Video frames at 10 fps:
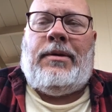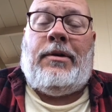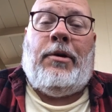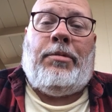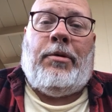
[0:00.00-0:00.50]

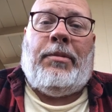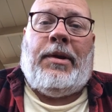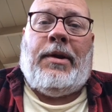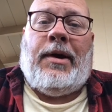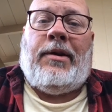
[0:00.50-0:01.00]
GoPro would be
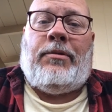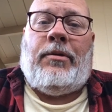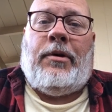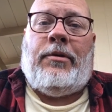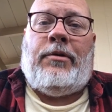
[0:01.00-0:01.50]
nice with
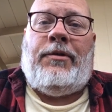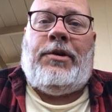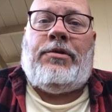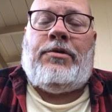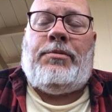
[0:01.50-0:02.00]
all those
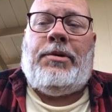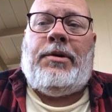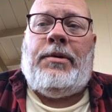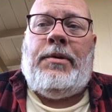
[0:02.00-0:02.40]
features, but